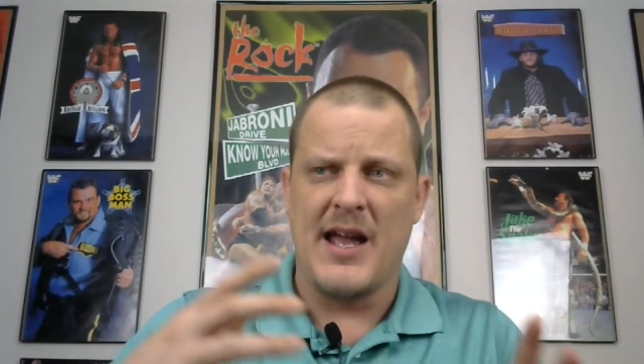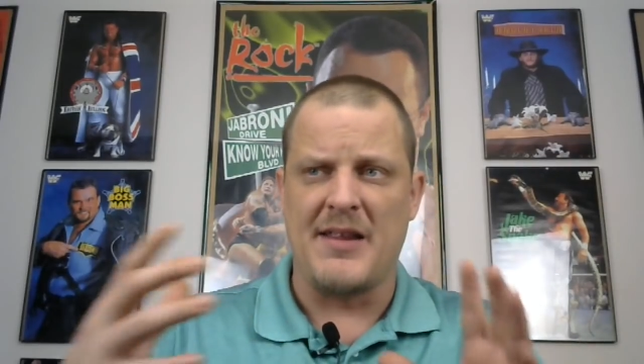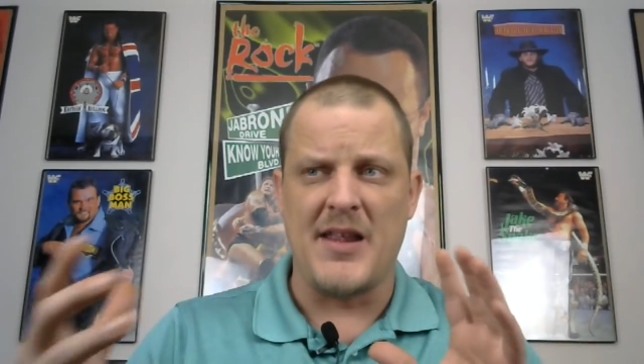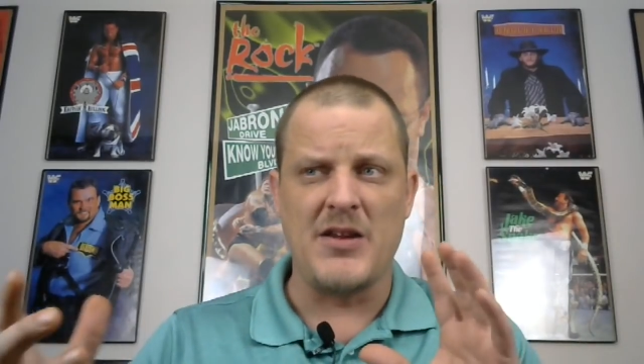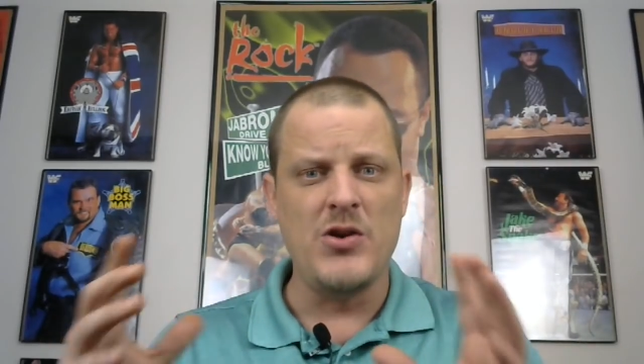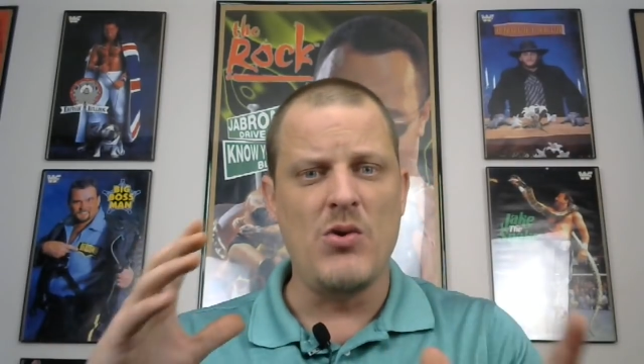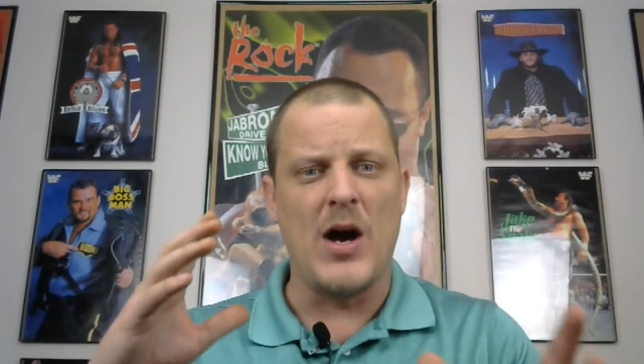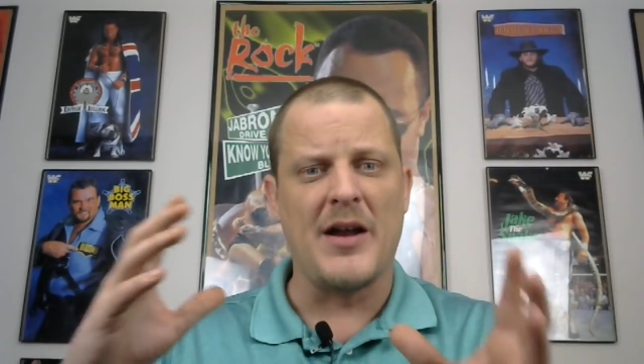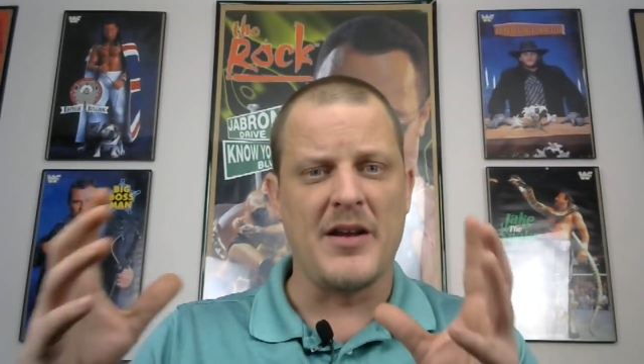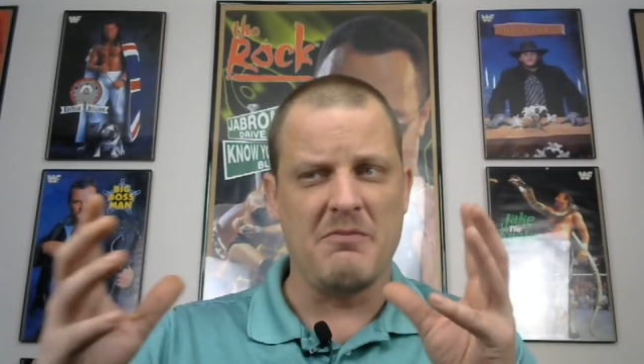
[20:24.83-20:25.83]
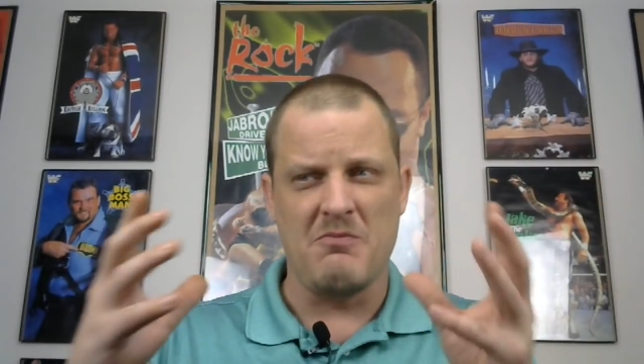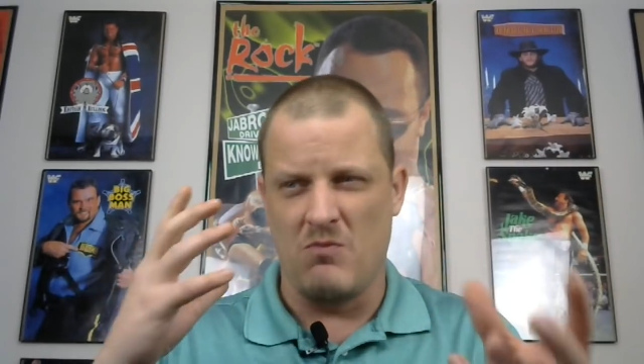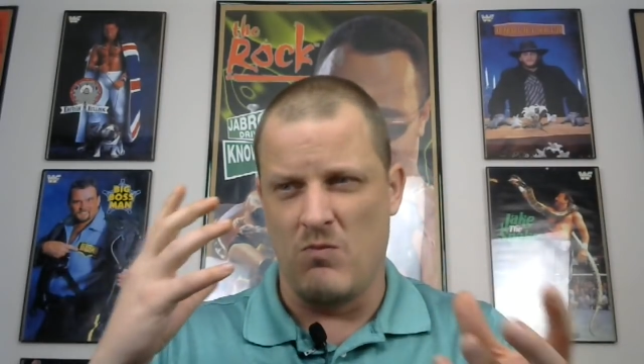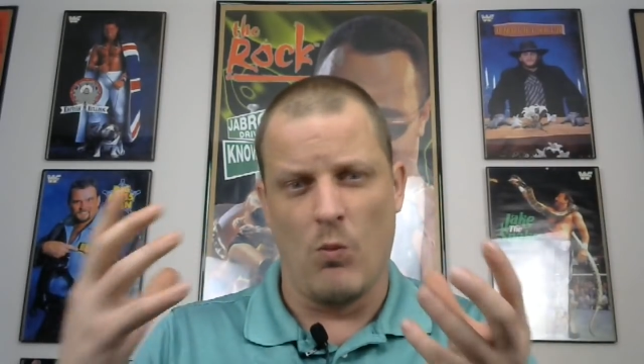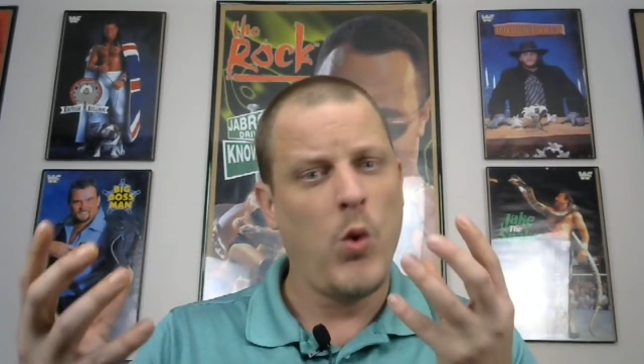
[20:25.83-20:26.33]
and they knew how to
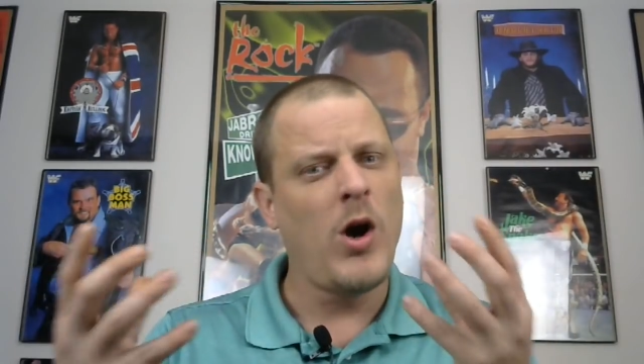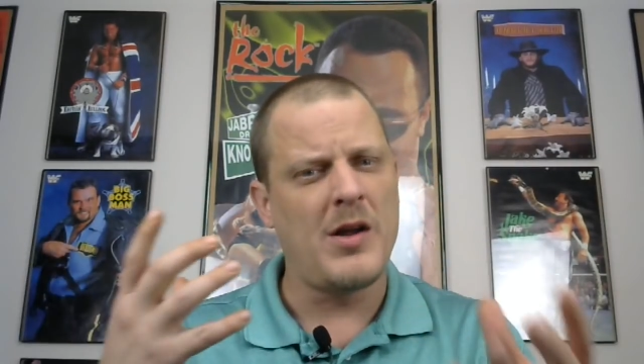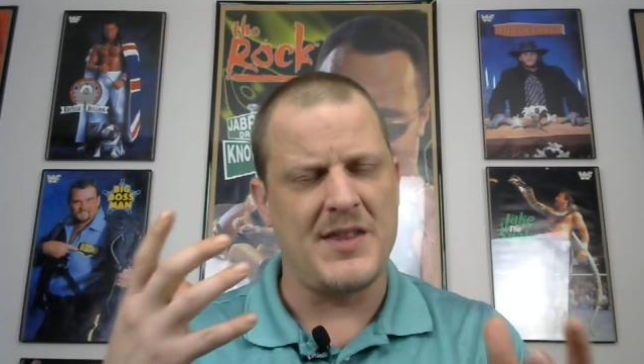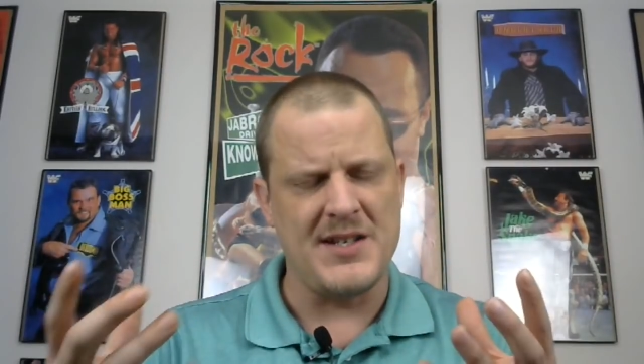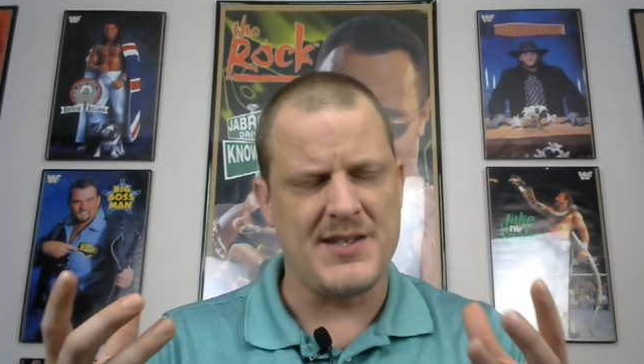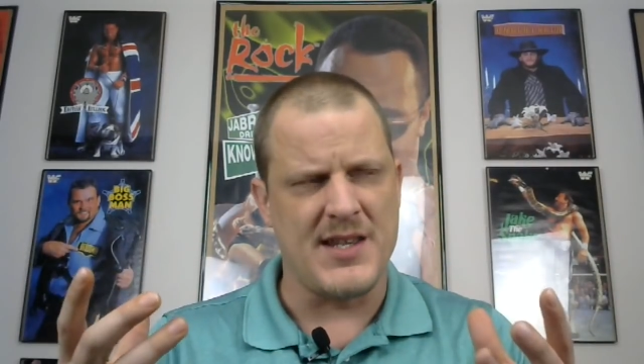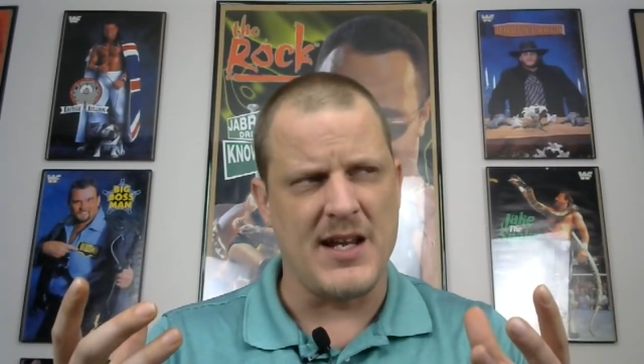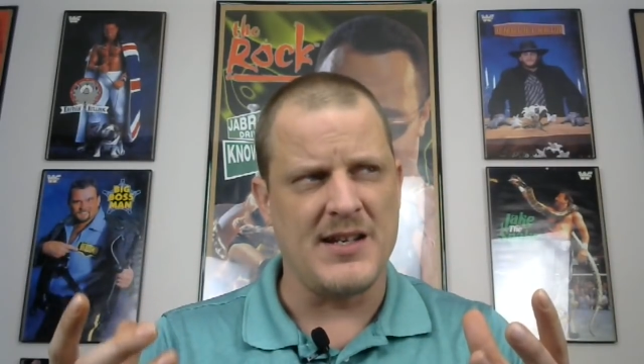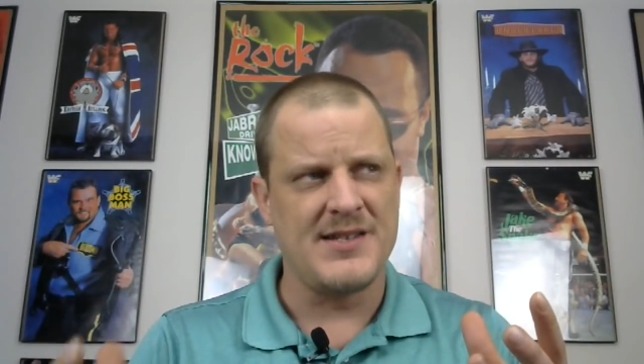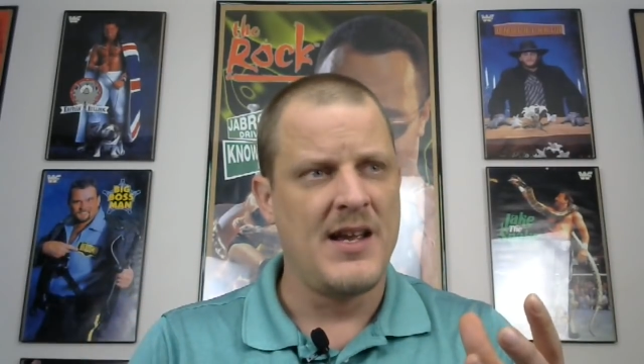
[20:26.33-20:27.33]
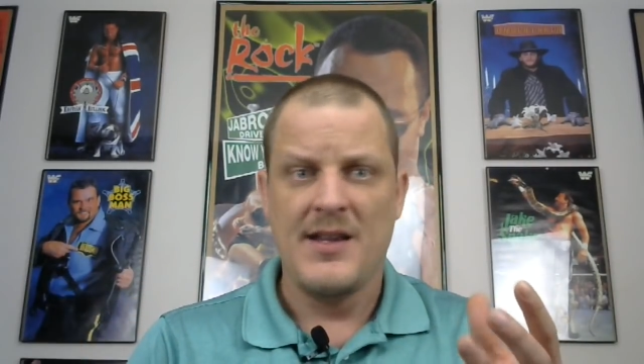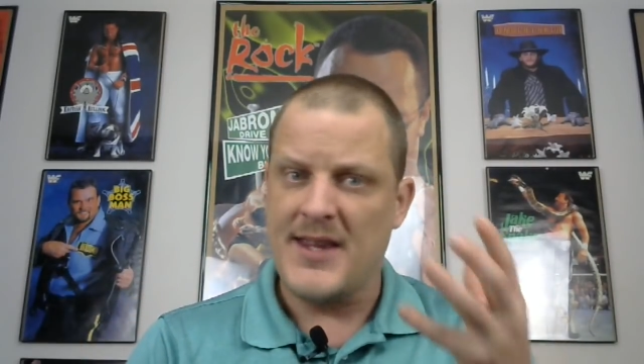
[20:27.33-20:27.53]
work these things